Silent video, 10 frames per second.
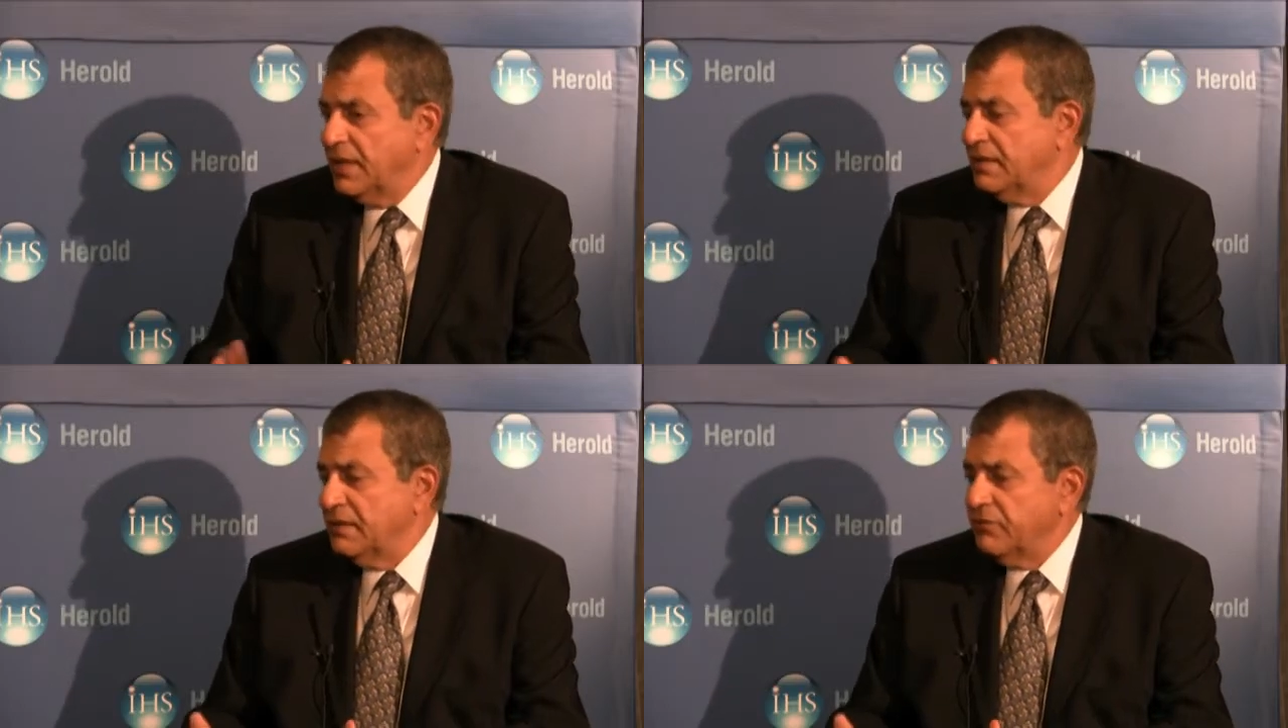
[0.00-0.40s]

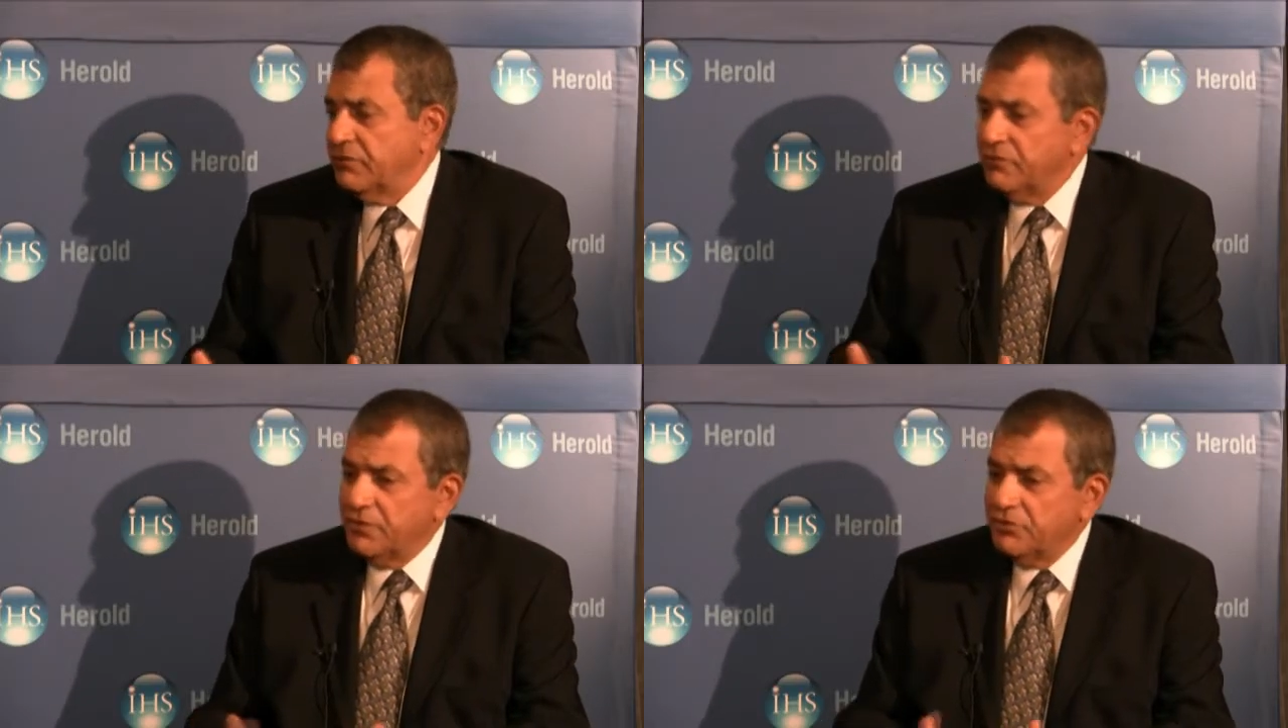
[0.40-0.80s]
And
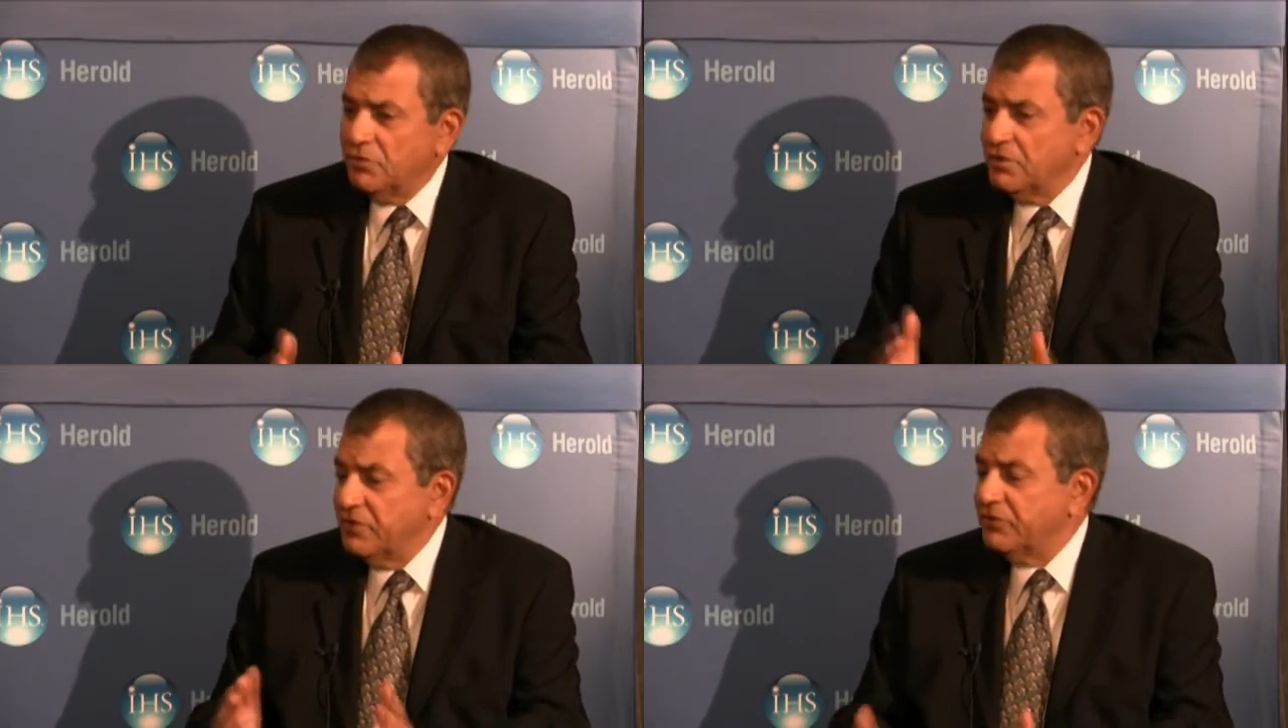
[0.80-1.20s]
first of
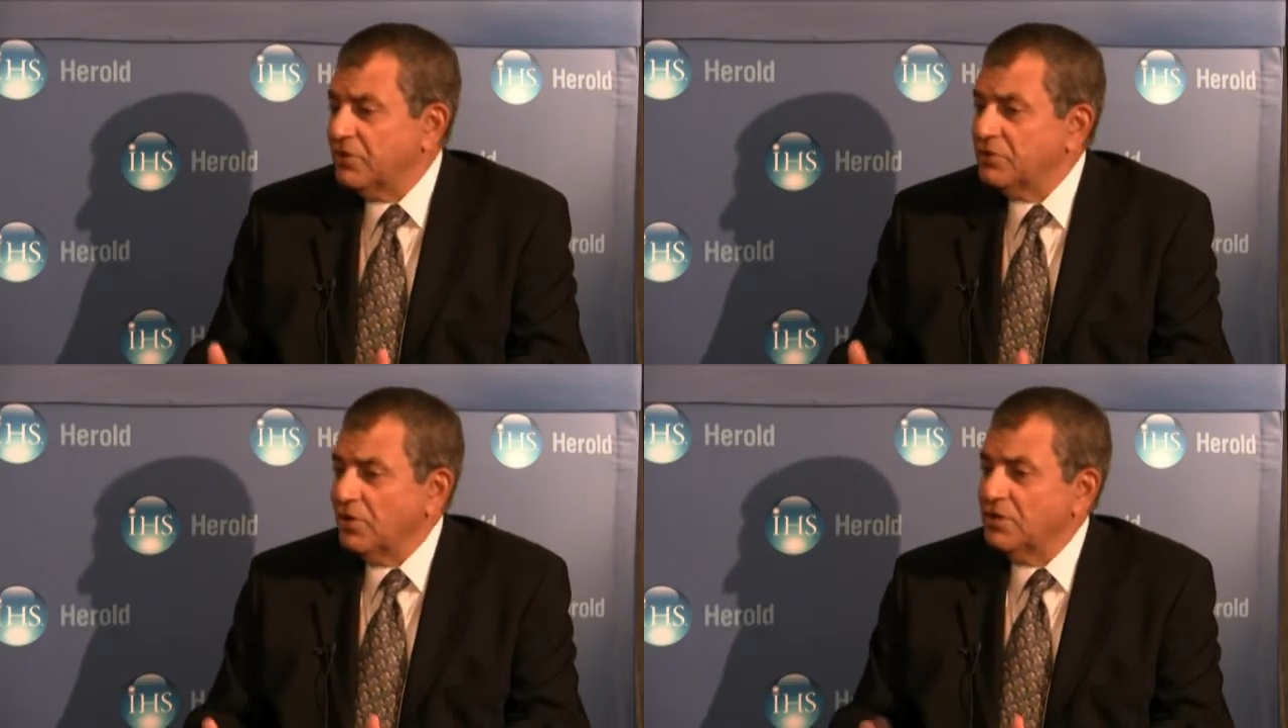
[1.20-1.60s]
all, this
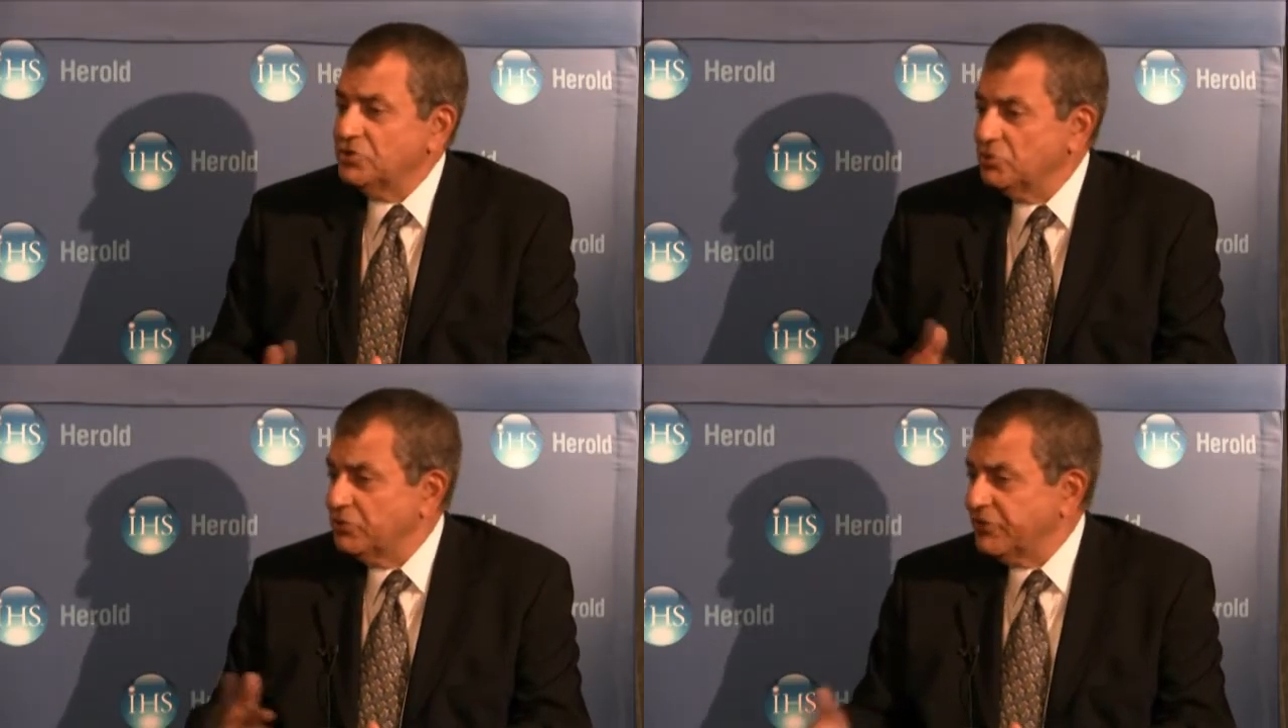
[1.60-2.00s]

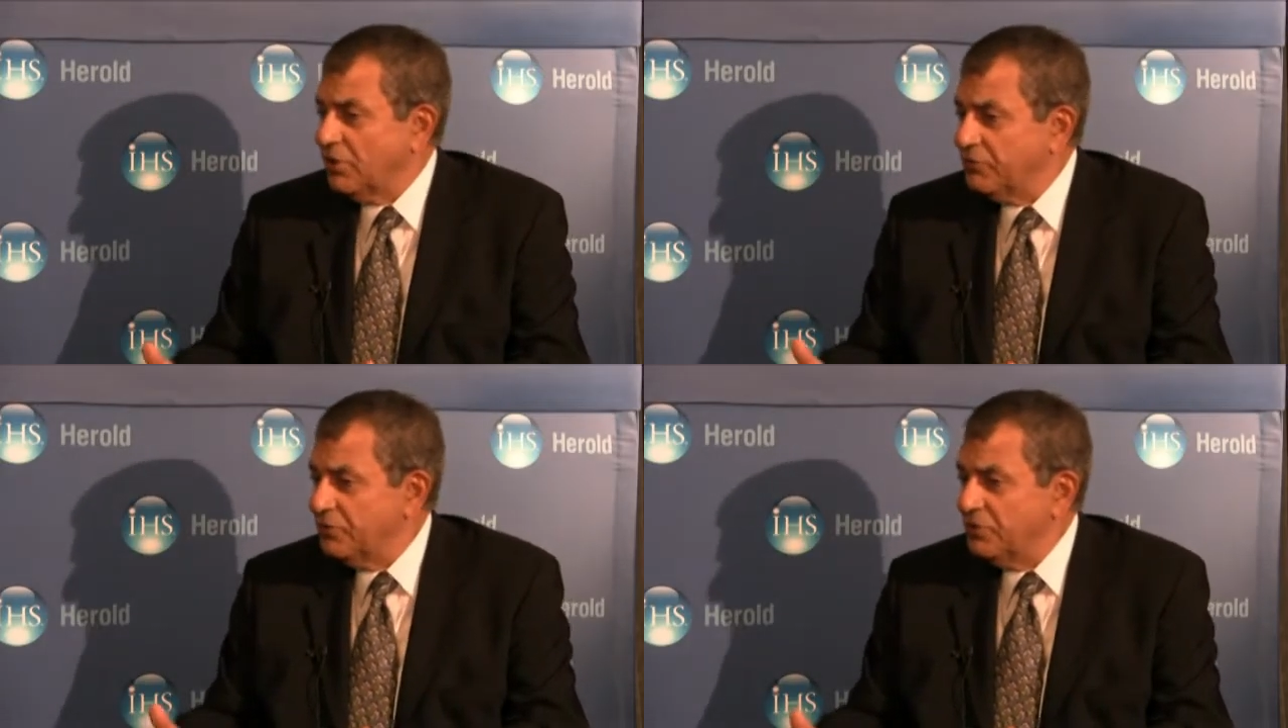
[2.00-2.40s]
technology was
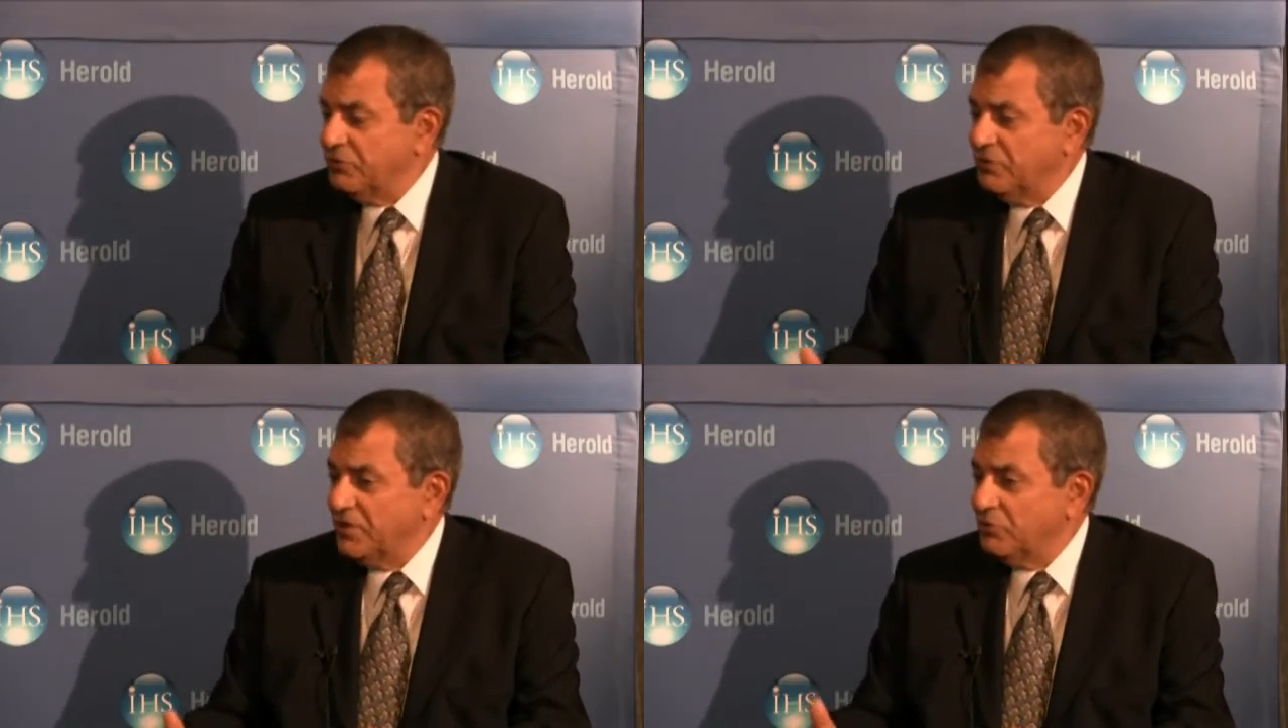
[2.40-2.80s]
our
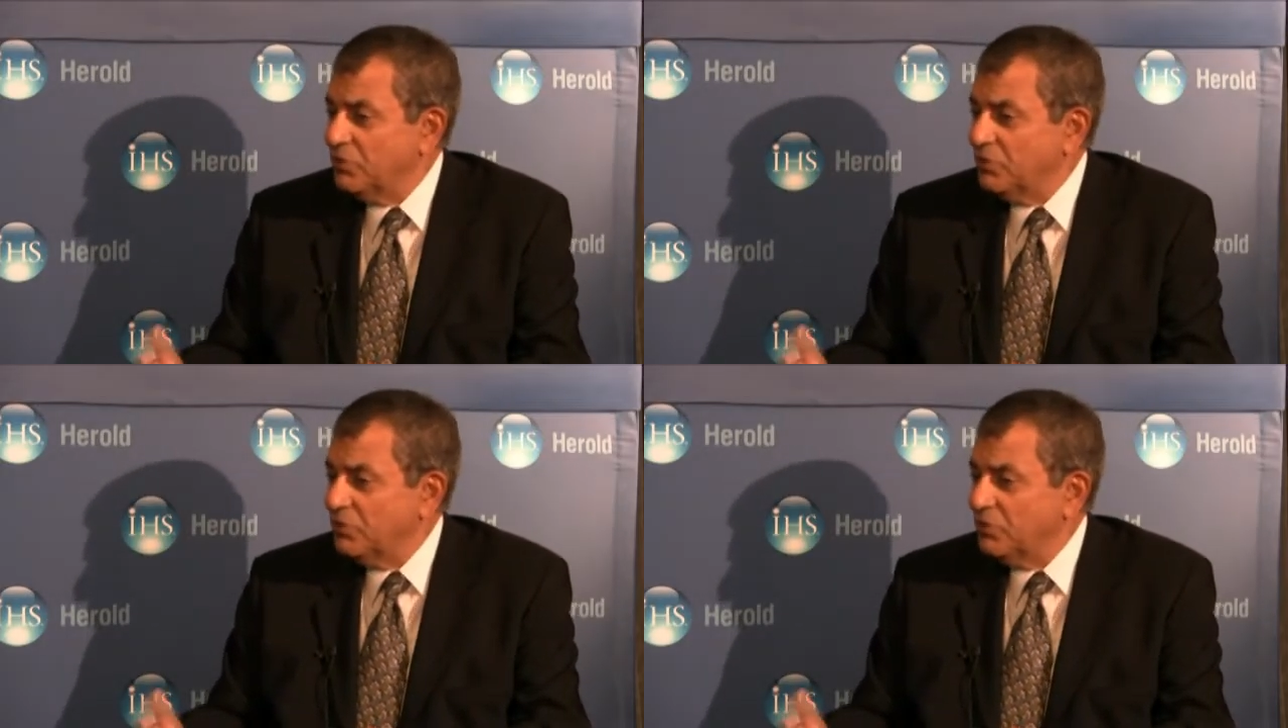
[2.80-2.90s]
first phase.